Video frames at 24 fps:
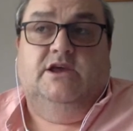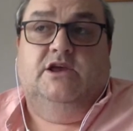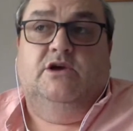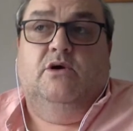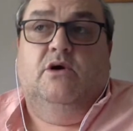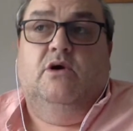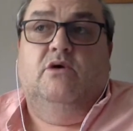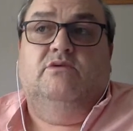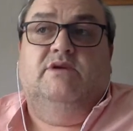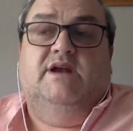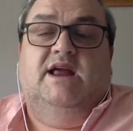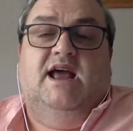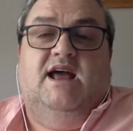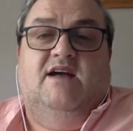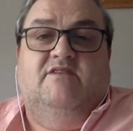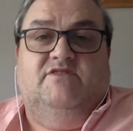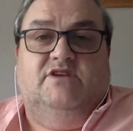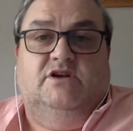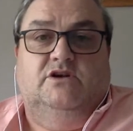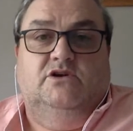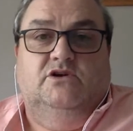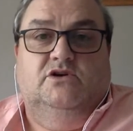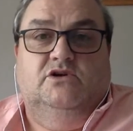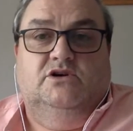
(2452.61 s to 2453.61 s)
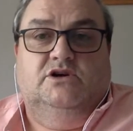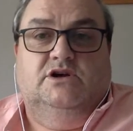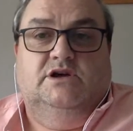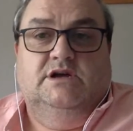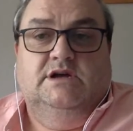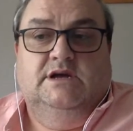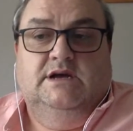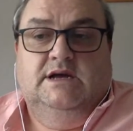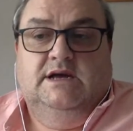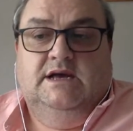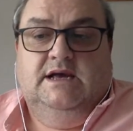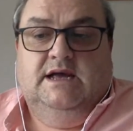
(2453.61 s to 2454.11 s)
You only have to look
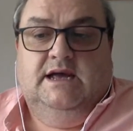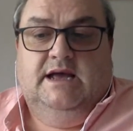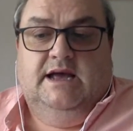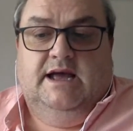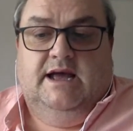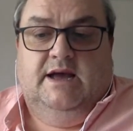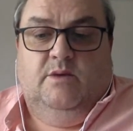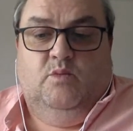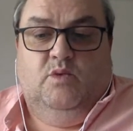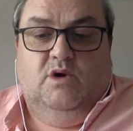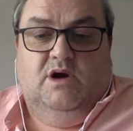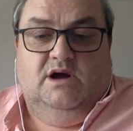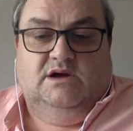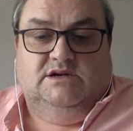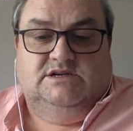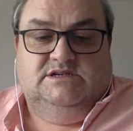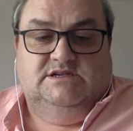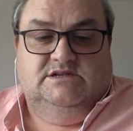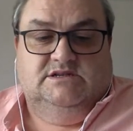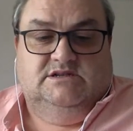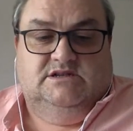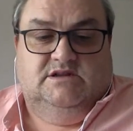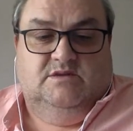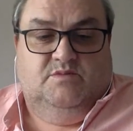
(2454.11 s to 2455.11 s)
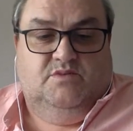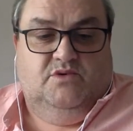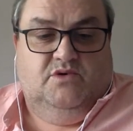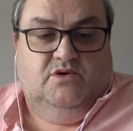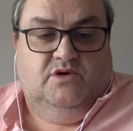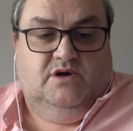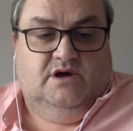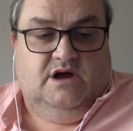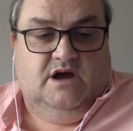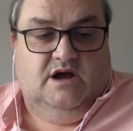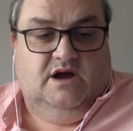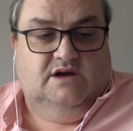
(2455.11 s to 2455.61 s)
at what the
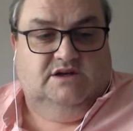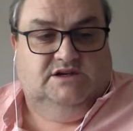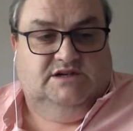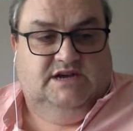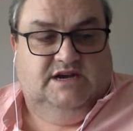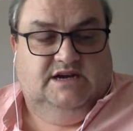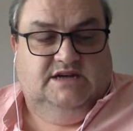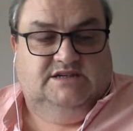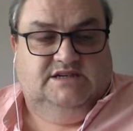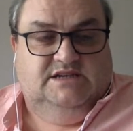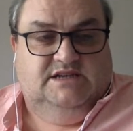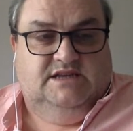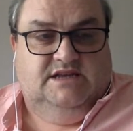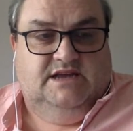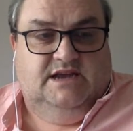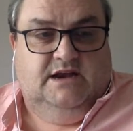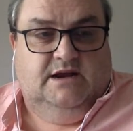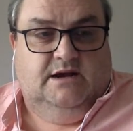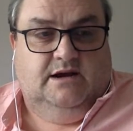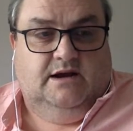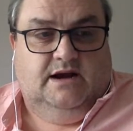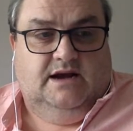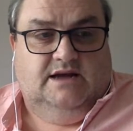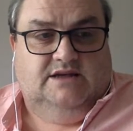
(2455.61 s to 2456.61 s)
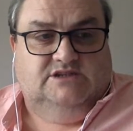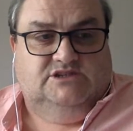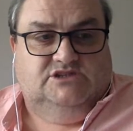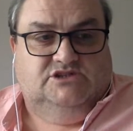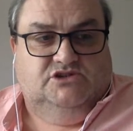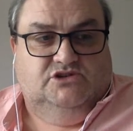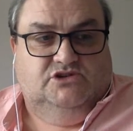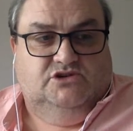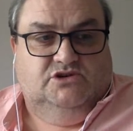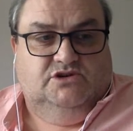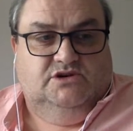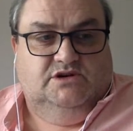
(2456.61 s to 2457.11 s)
Bord Gáis Energy Theatre has
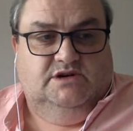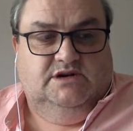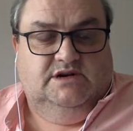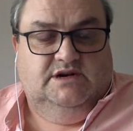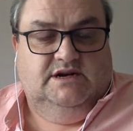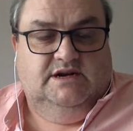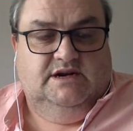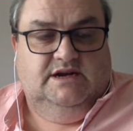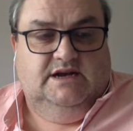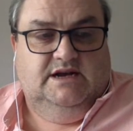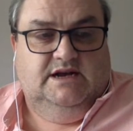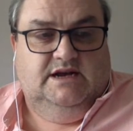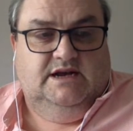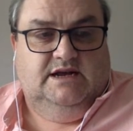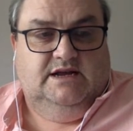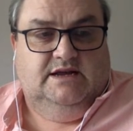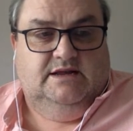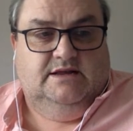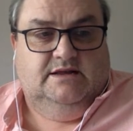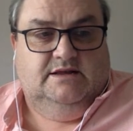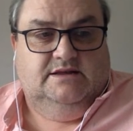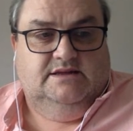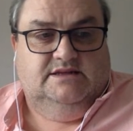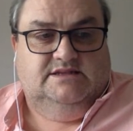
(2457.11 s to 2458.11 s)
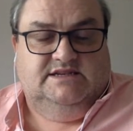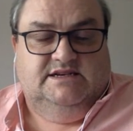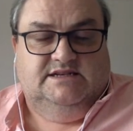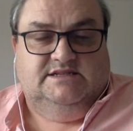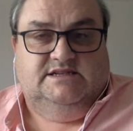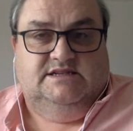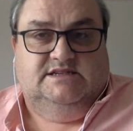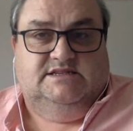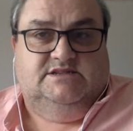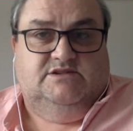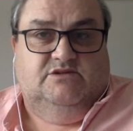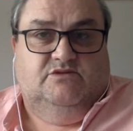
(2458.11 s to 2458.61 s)
done
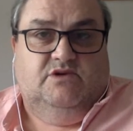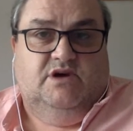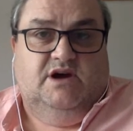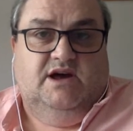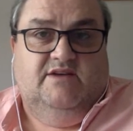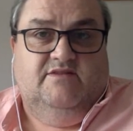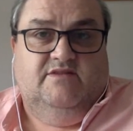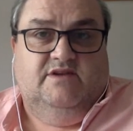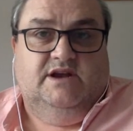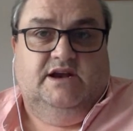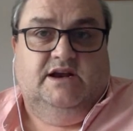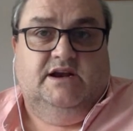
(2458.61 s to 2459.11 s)
since its arrival.